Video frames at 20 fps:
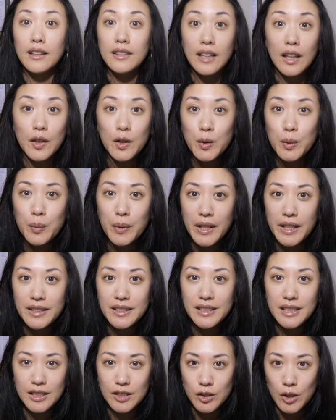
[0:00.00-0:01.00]
Another
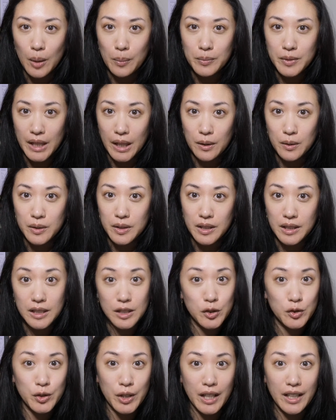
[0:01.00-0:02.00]
way to stop doubt in
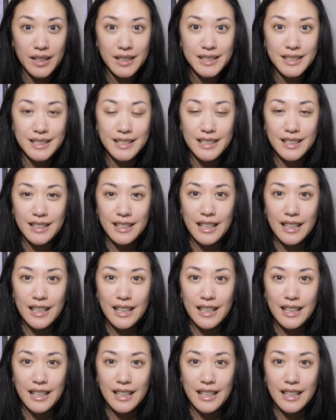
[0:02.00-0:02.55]
its tracks